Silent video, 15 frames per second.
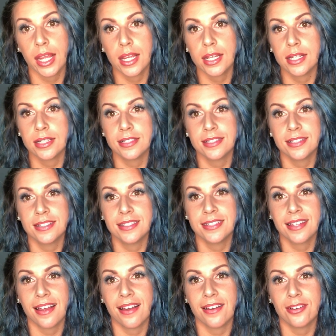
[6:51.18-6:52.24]
and
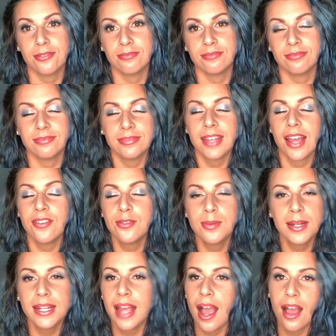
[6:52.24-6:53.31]

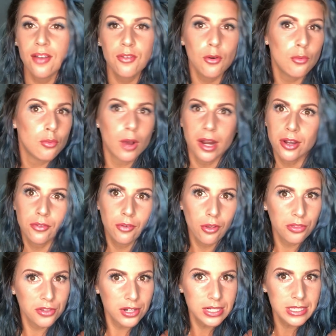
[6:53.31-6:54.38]
everybody have a wonderful
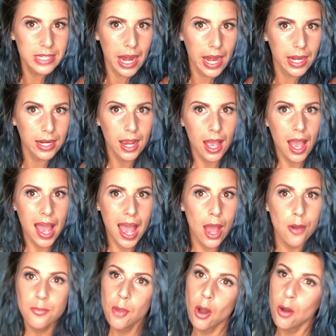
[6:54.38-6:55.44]
Thursday.
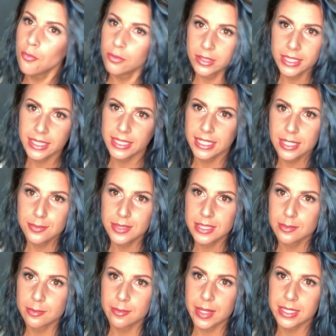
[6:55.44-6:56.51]
I'm hopefully going to keep this
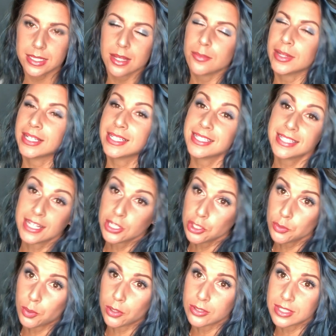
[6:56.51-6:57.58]
momentum and continue
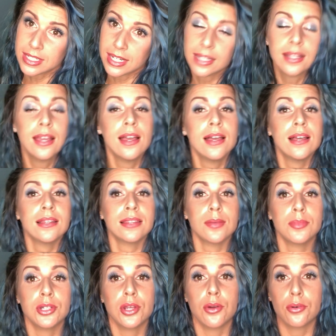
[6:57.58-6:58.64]
posting. Let
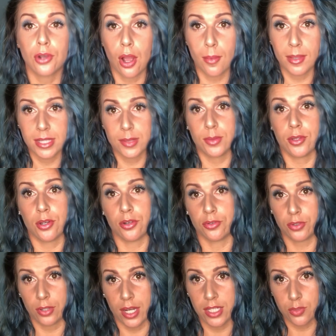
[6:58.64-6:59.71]
me know, comments below, if you
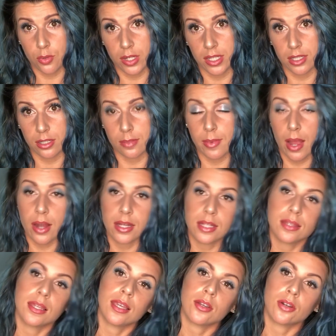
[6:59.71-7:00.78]
guys want to hear about
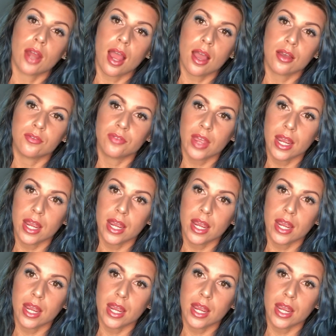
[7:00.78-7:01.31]
anything or have